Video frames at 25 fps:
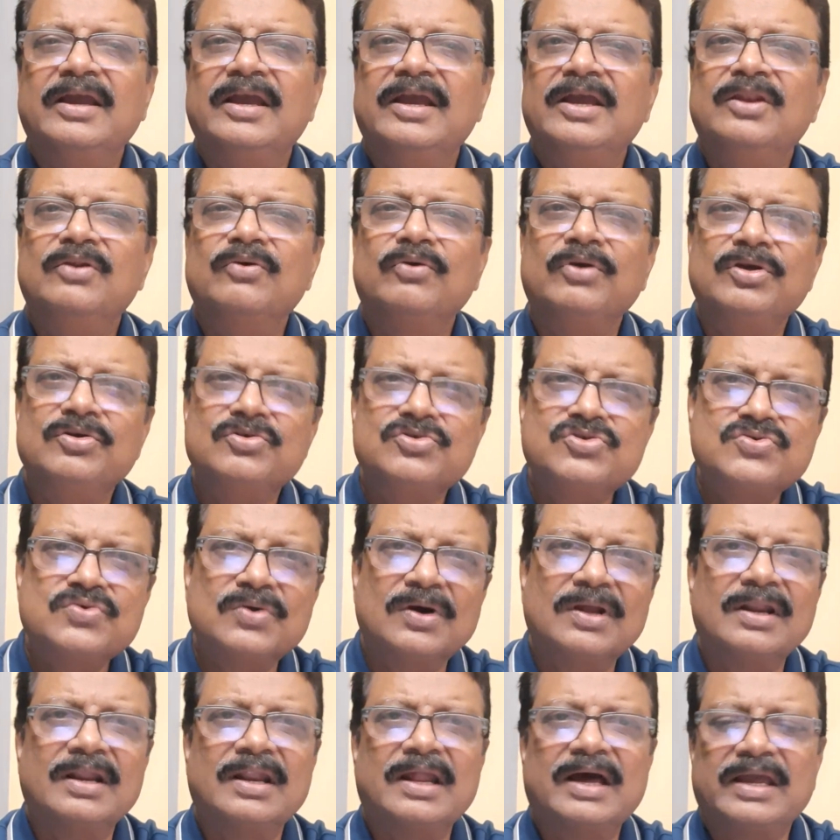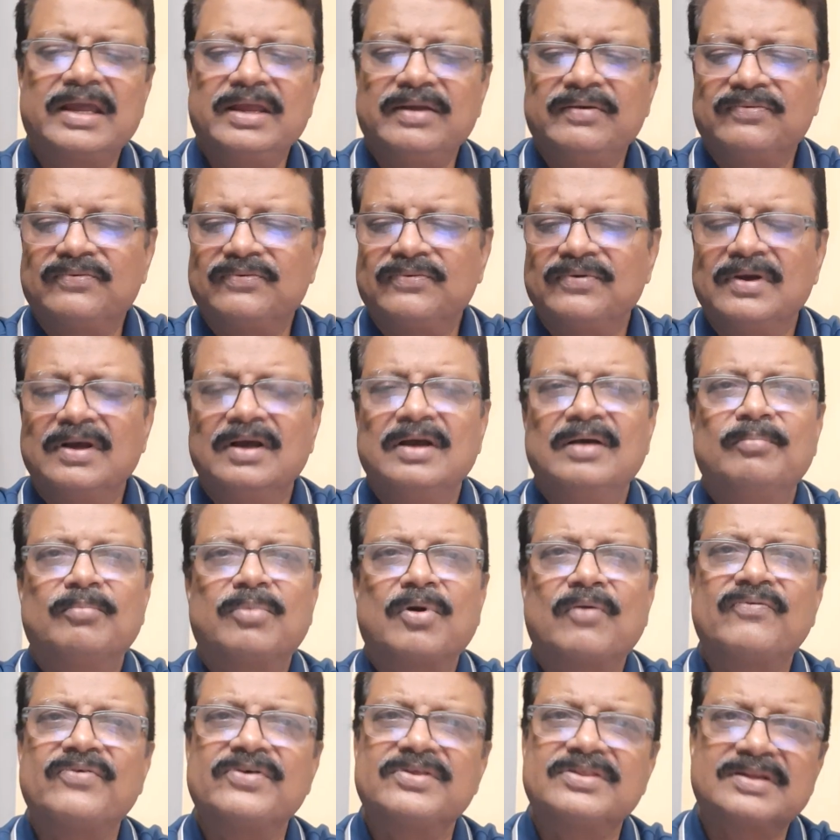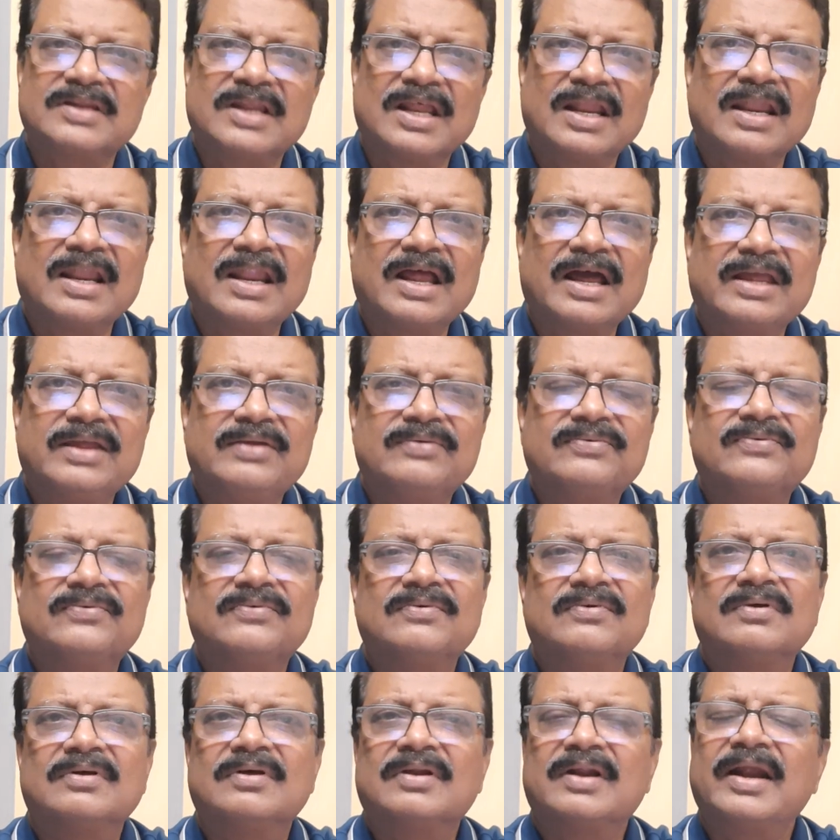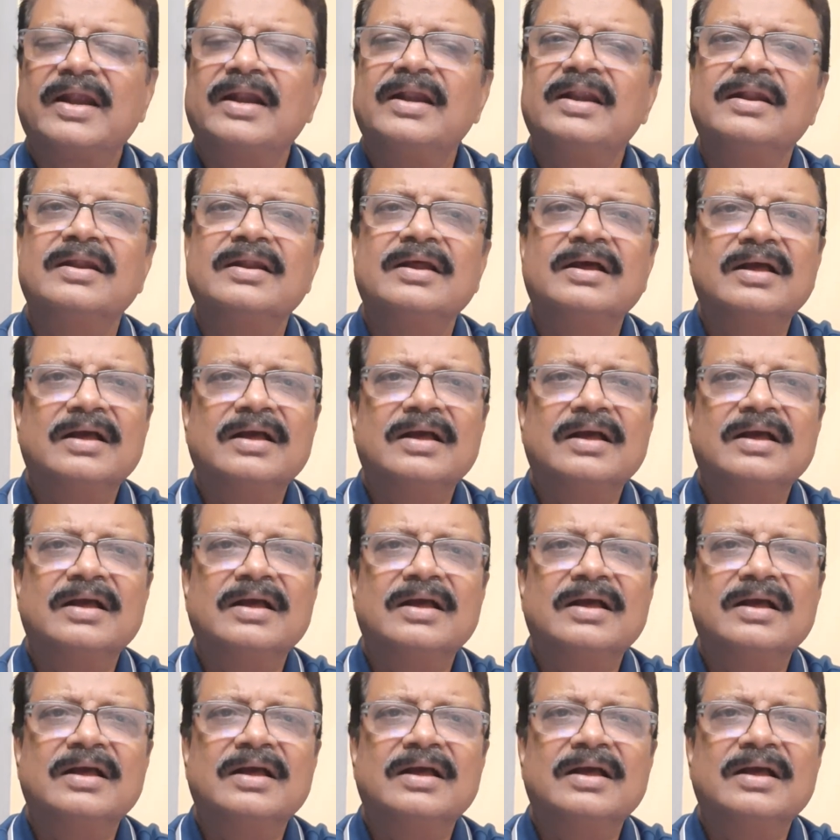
in your usual life, professional life, right?